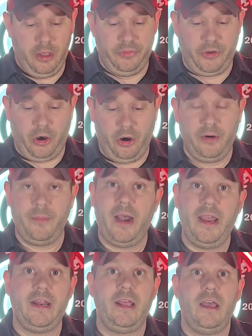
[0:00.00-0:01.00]
The
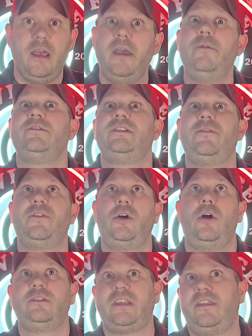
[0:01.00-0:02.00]
R-mite, it was
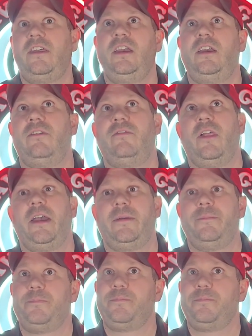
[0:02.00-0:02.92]
difficult to think of like